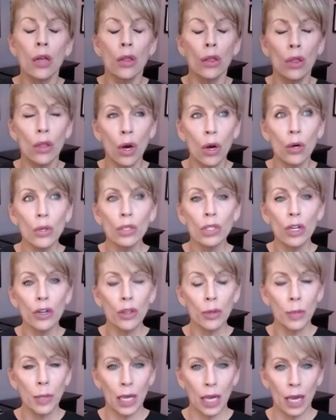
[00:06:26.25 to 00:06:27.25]
Those are
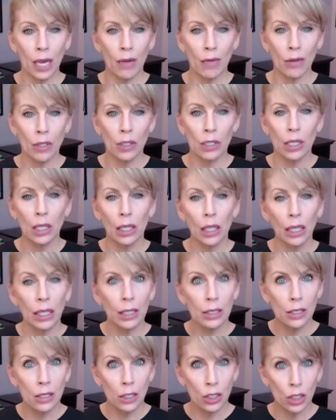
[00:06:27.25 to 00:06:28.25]
the behaviors that
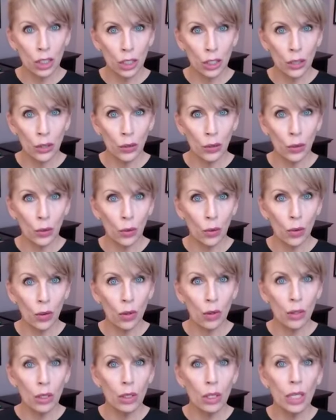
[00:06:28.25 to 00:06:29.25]
kids do
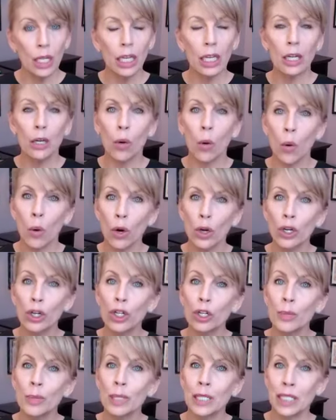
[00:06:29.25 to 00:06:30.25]
in order
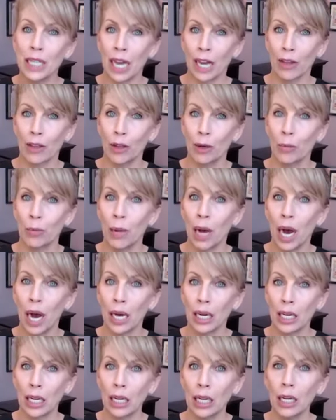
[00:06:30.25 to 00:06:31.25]
to protect their
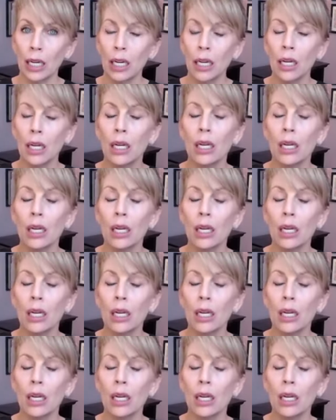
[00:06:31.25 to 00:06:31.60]
body